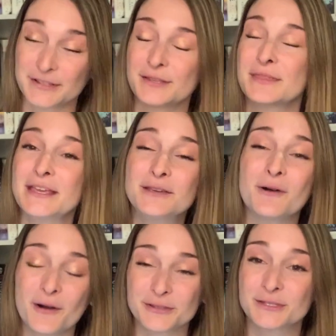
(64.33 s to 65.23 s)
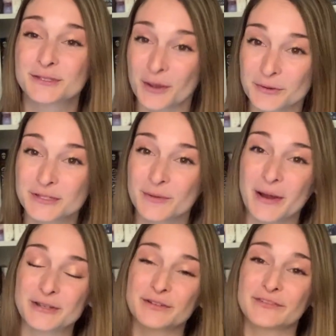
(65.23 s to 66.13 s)
So thank you all so
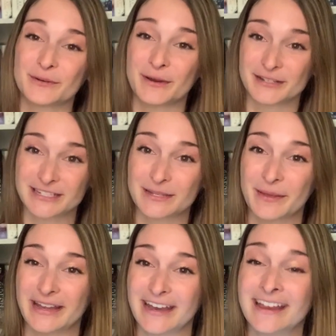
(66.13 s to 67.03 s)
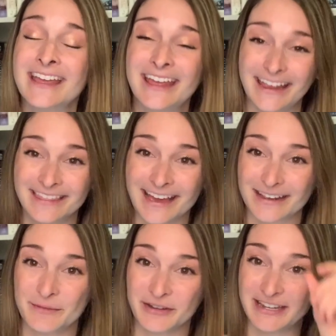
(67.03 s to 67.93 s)
much for participating in that
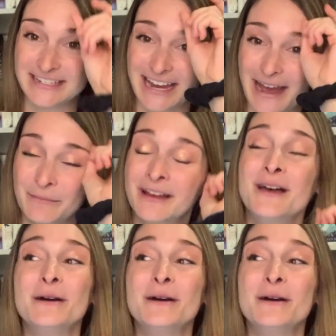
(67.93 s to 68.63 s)
community tab.